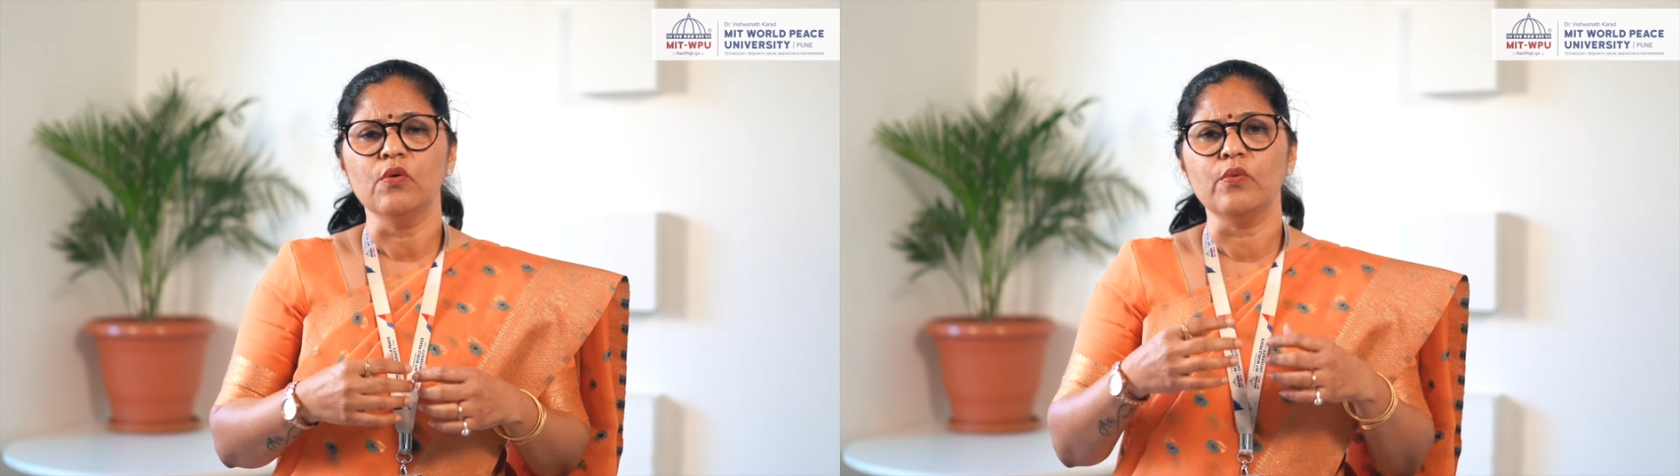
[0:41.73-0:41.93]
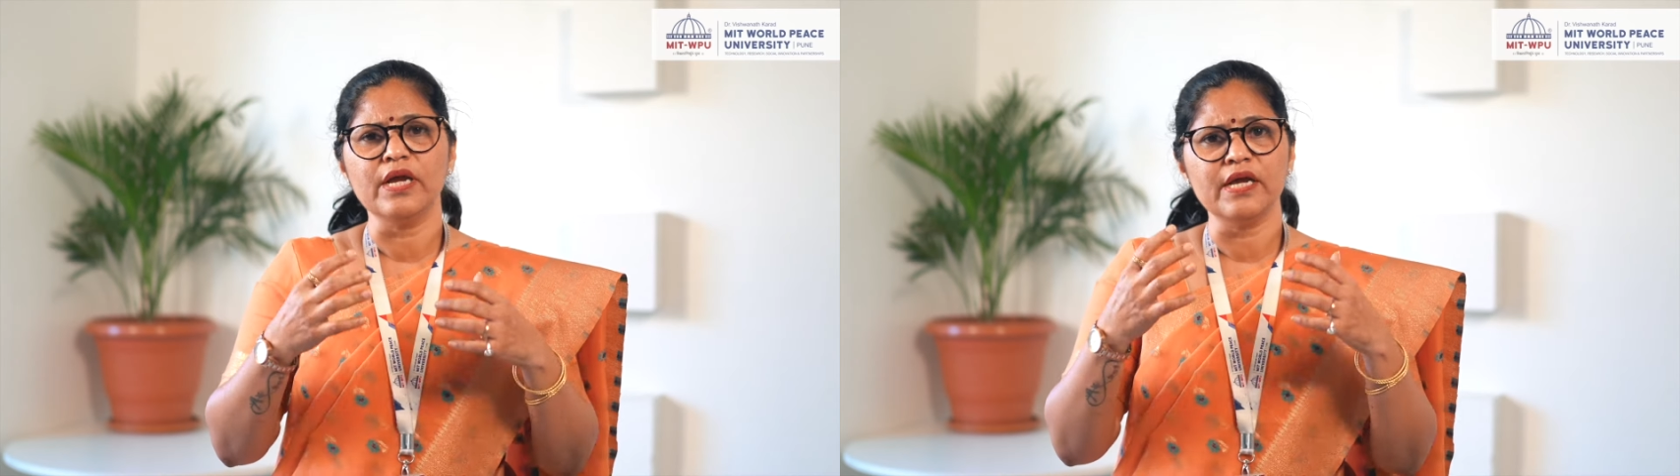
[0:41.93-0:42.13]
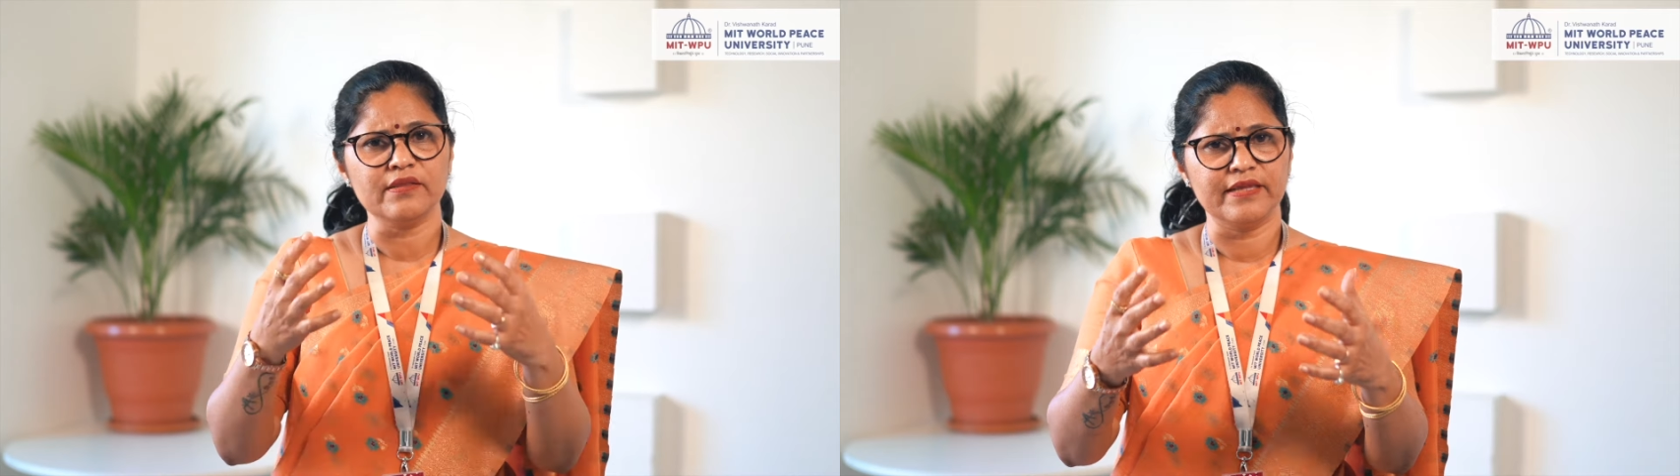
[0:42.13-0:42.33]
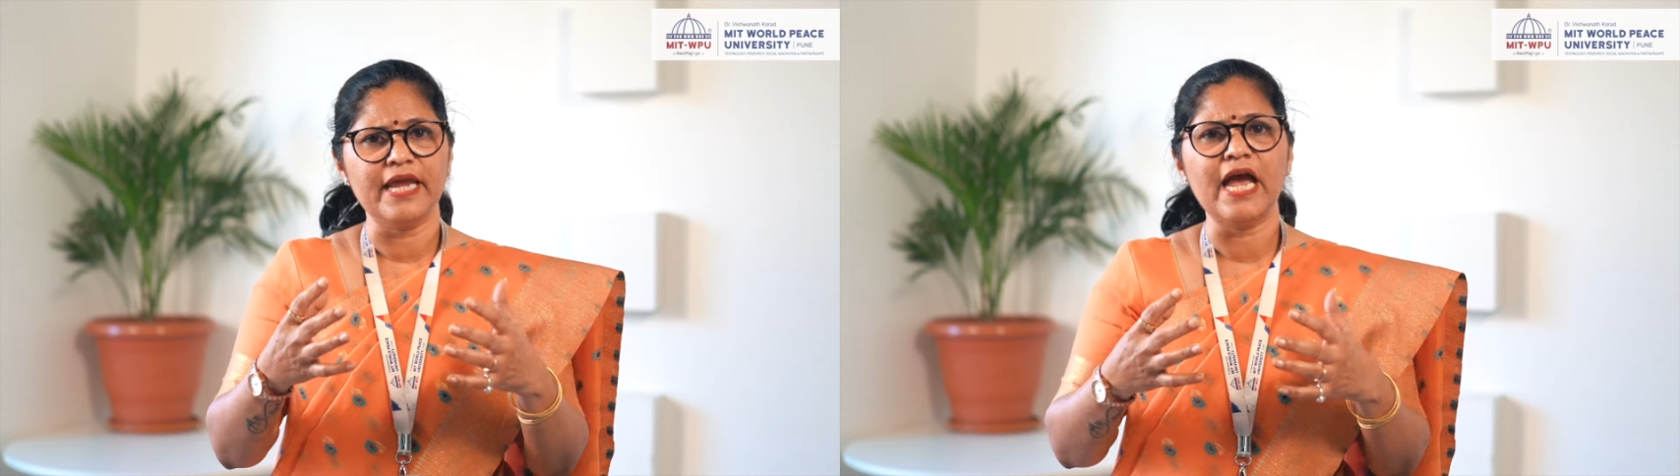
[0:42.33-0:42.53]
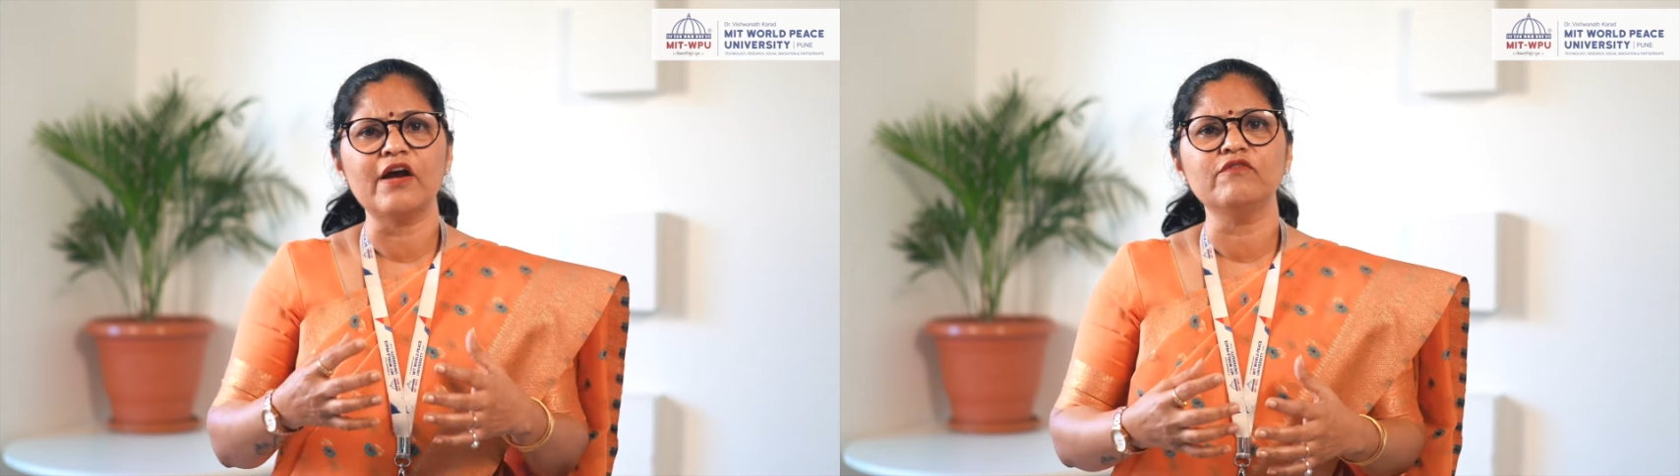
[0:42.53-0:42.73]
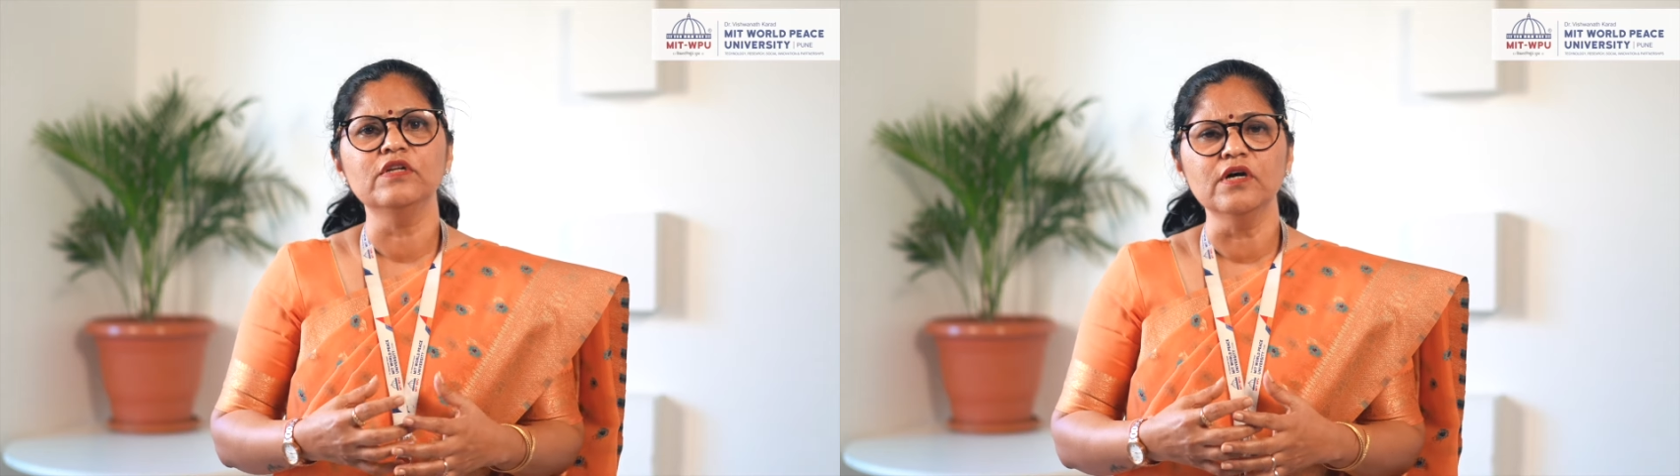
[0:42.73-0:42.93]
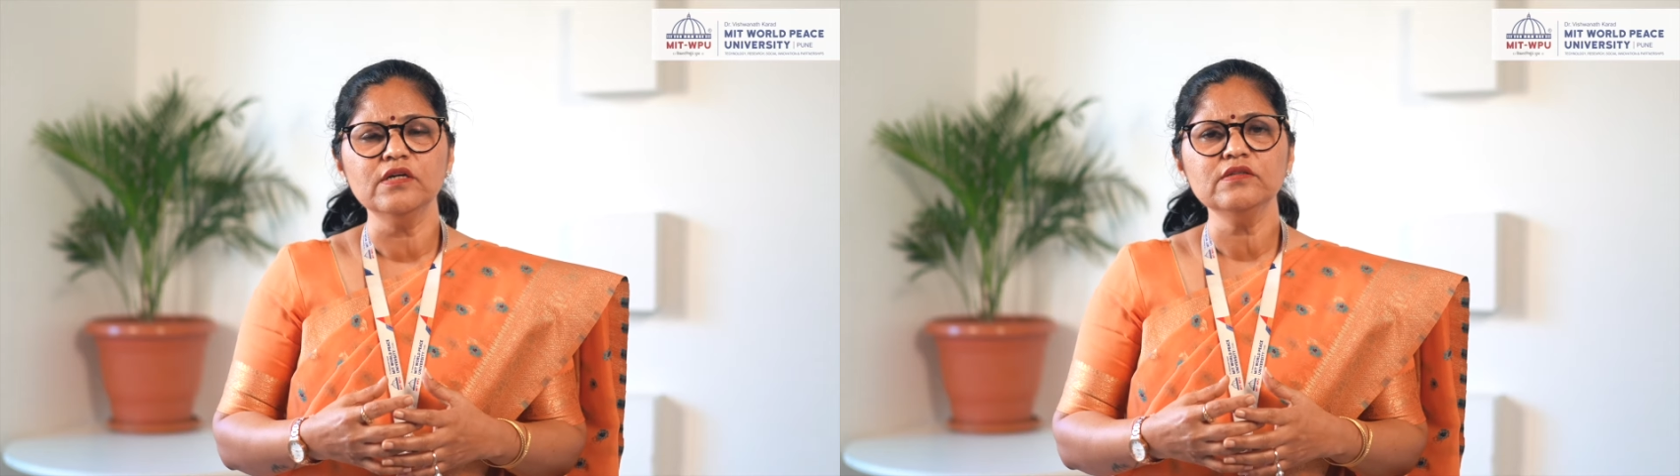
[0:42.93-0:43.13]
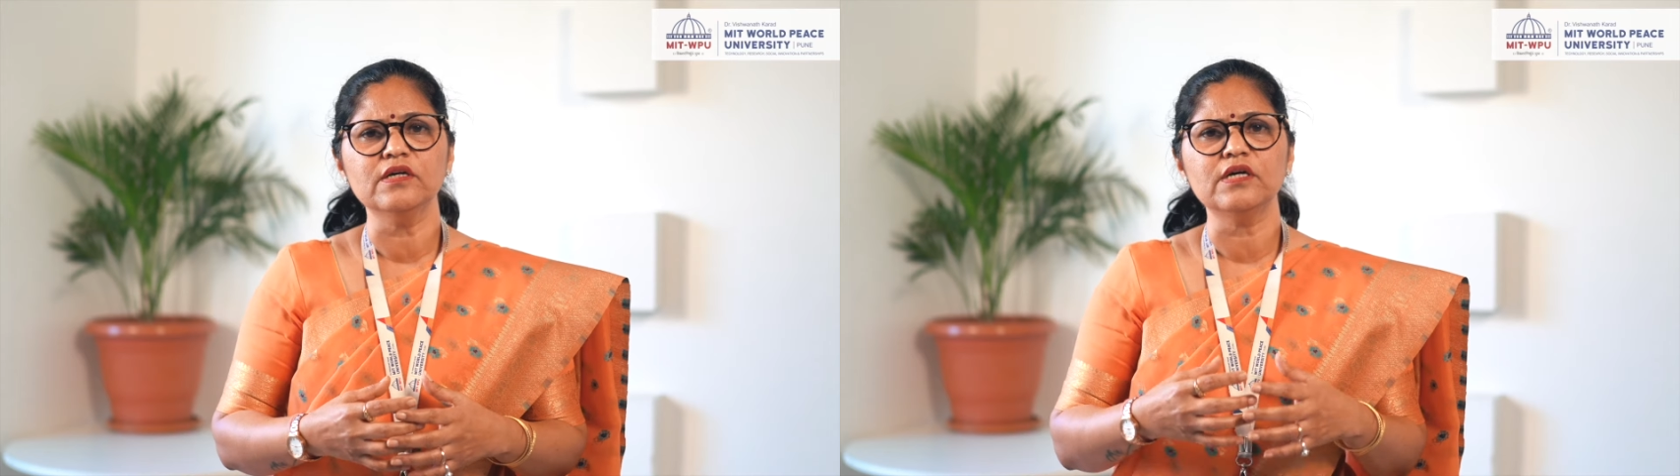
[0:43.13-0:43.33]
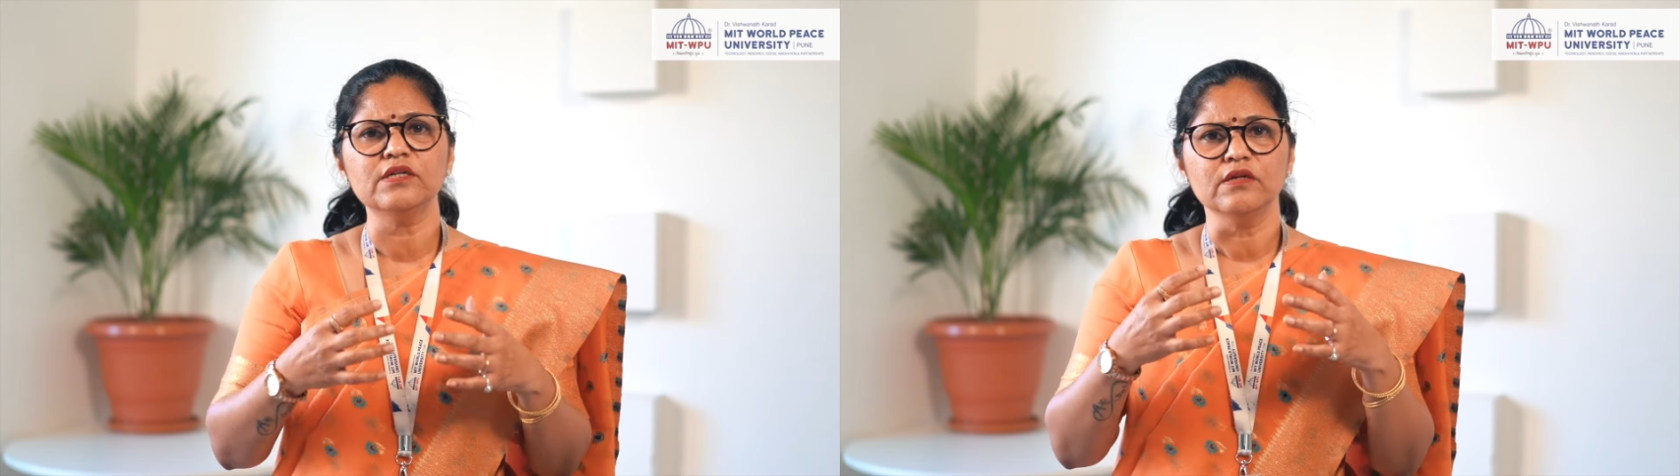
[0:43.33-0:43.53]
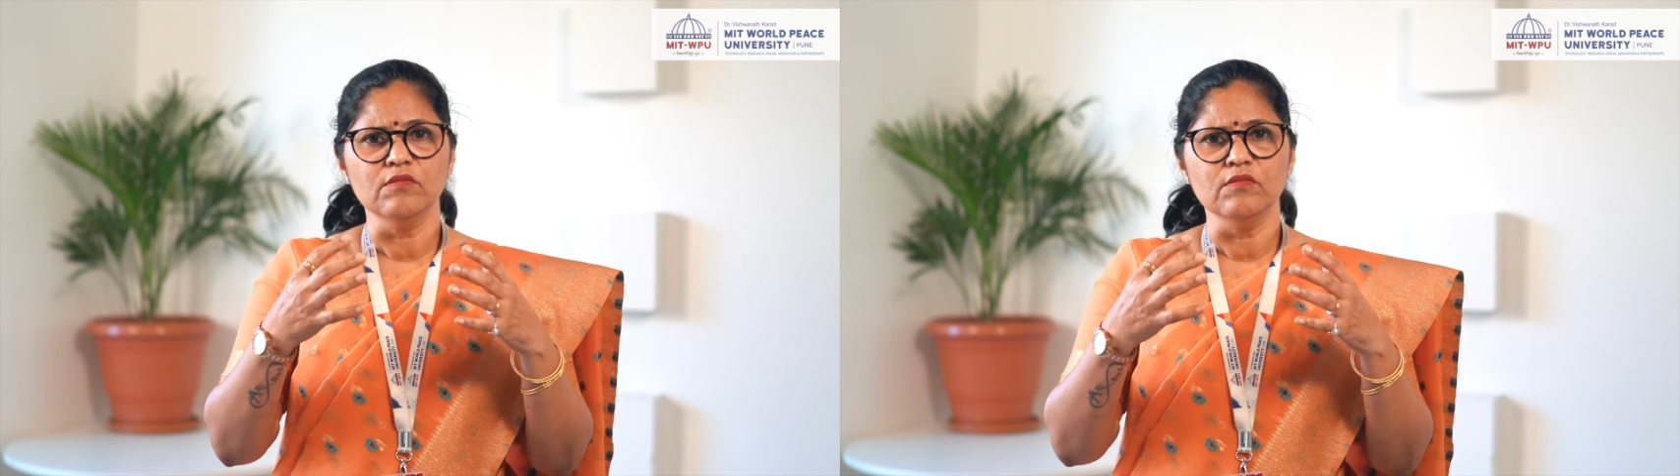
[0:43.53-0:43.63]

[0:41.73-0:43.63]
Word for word: where they have learned the